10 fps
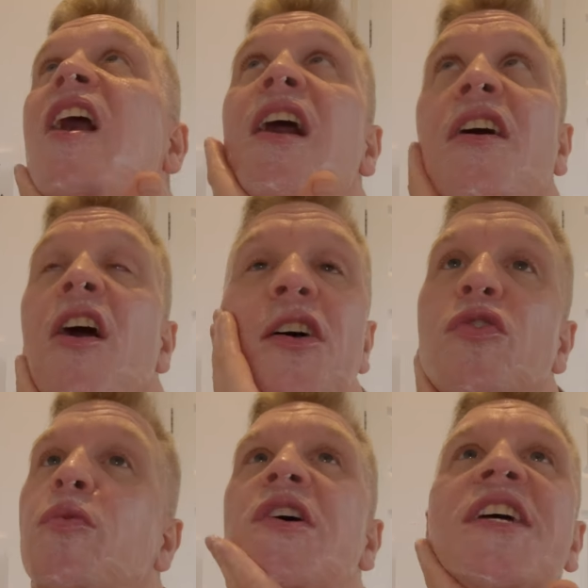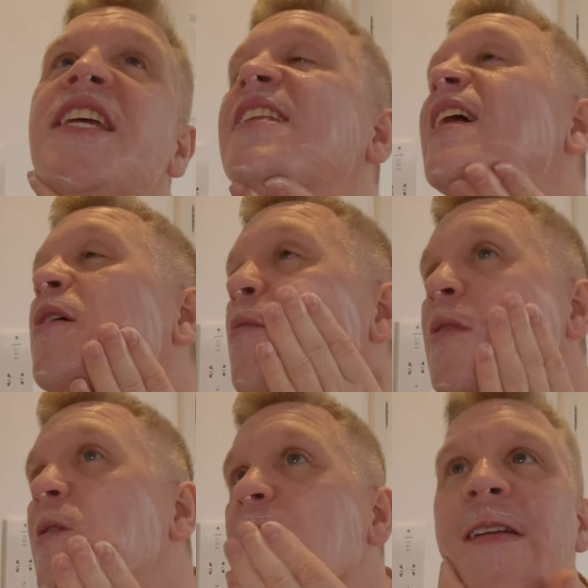car, the car's all working there.
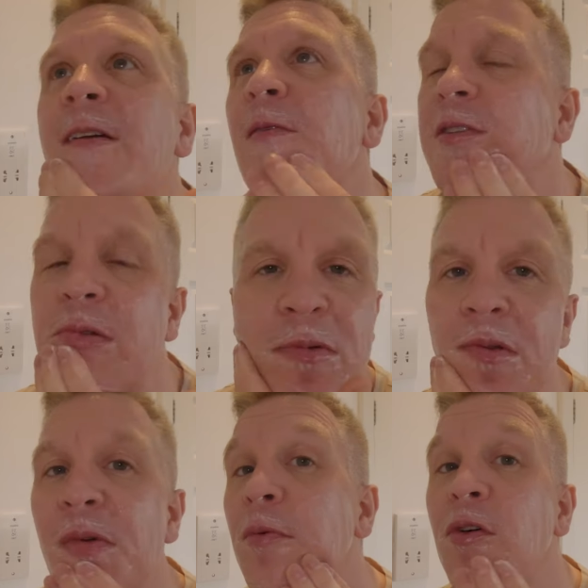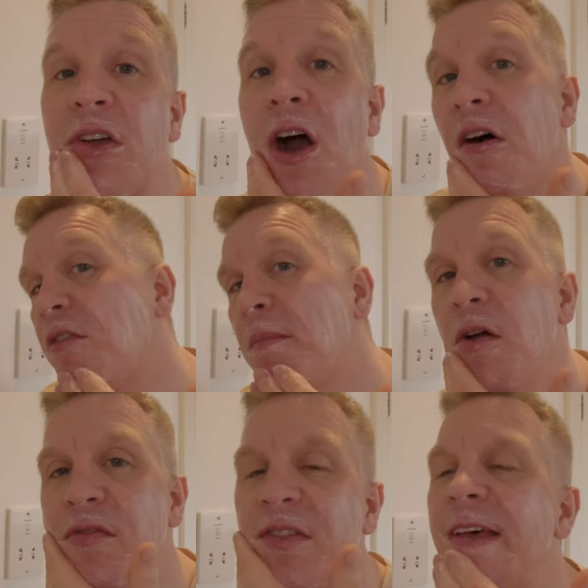What it was we bought the car from
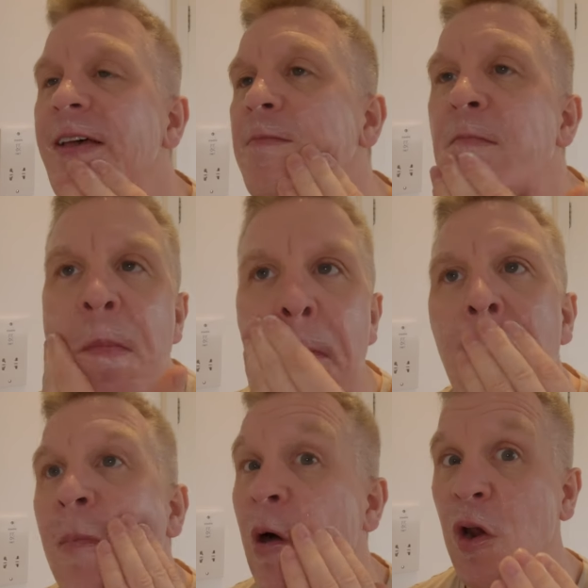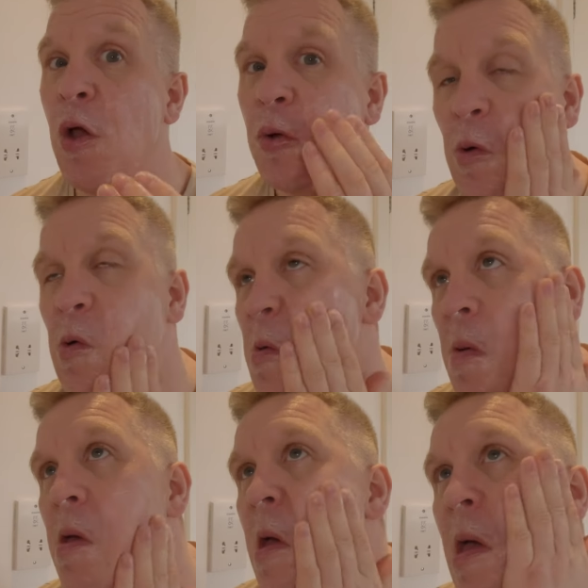over there, not local.
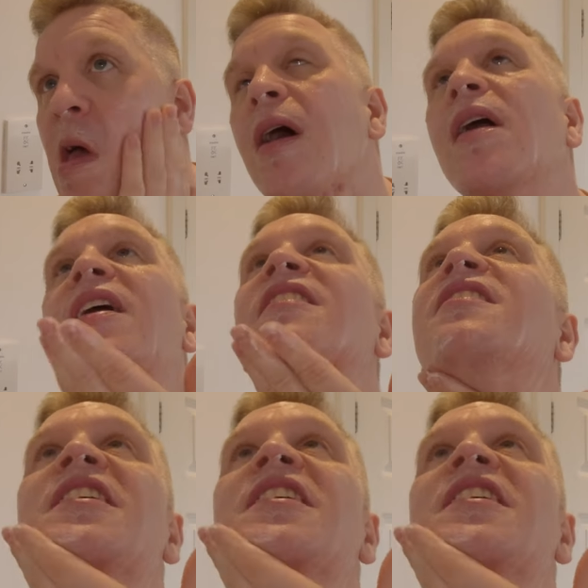And